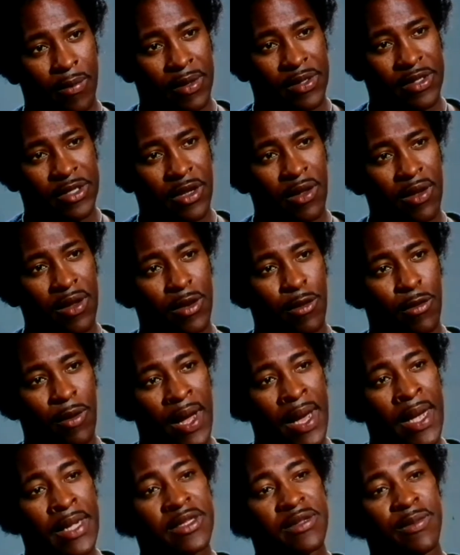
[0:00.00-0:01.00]
But still it
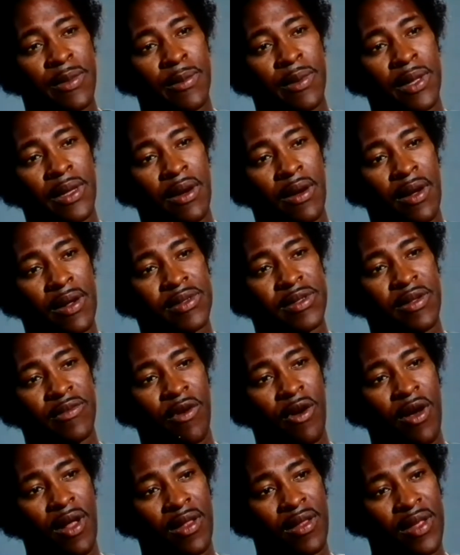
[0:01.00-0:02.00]
grinds me because of
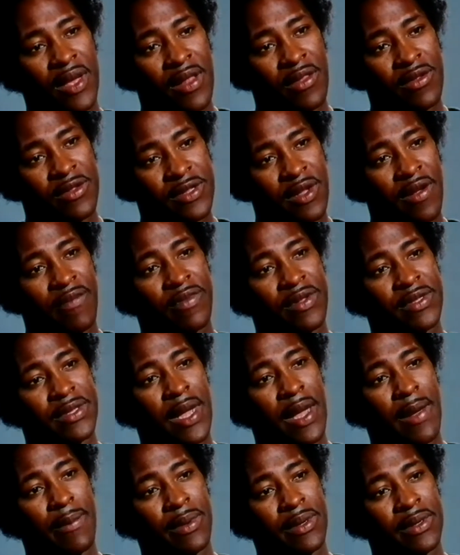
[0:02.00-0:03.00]
all the other stuff that's
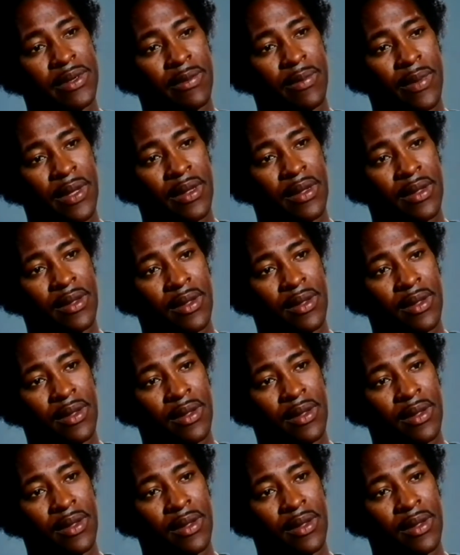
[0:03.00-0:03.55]
happened to me.